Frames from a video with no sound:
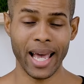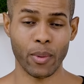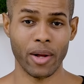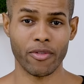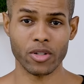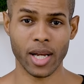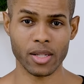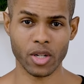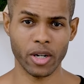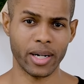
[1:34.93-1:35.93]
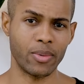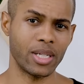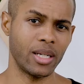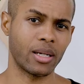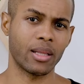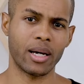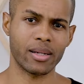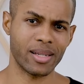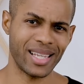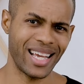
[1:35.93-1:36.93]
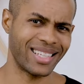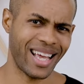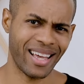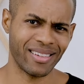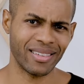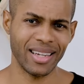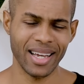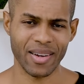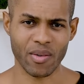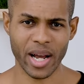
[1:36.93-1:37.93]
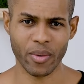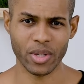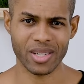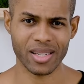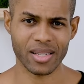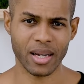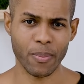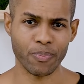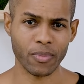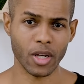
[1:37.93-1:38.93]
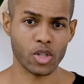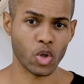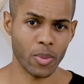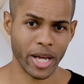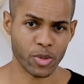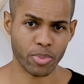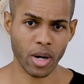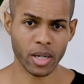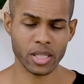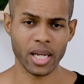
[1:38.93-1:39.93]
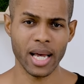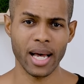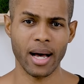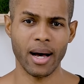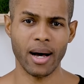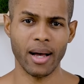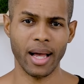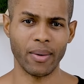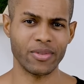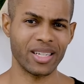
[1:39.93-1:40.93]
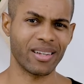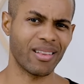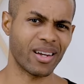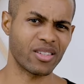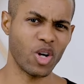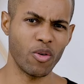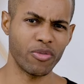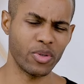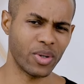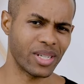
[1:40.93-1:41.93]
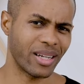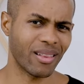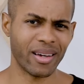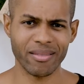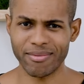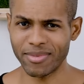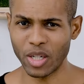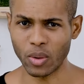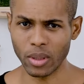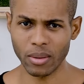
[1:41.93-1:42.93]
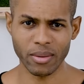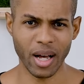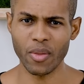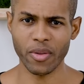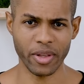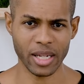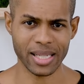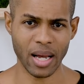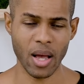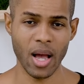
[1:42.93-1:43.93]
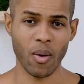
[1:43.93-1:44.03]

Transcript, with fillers: And when I first got started, I was eating a lot of seitan, right, which is um, a soy-based product uh, I was eating a lot of tofu. I was eating a lot of you know other things that